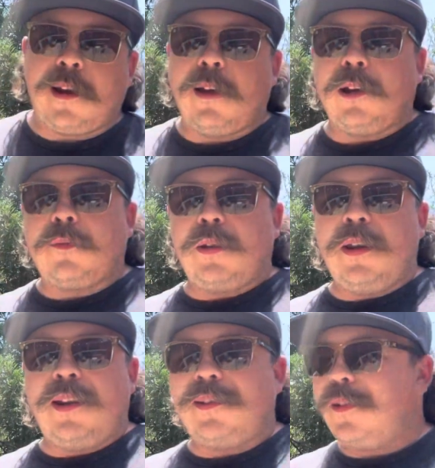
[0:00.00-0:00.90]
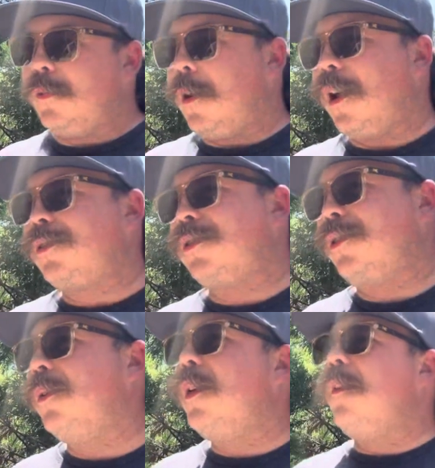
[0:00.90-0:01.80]
all over that new white
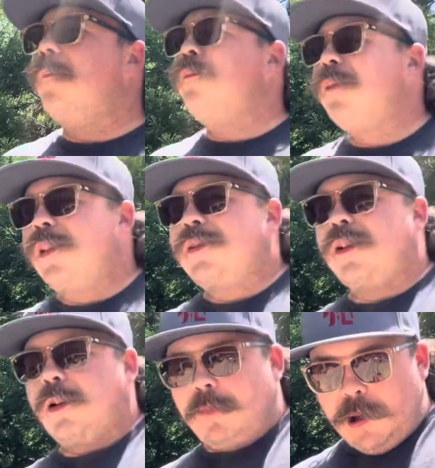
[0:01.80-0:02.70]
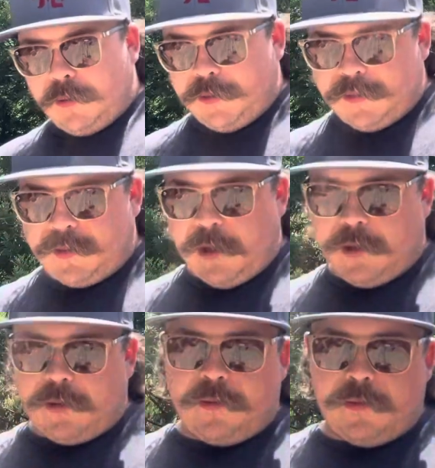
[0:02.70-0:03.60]
shoe. So I bought this thing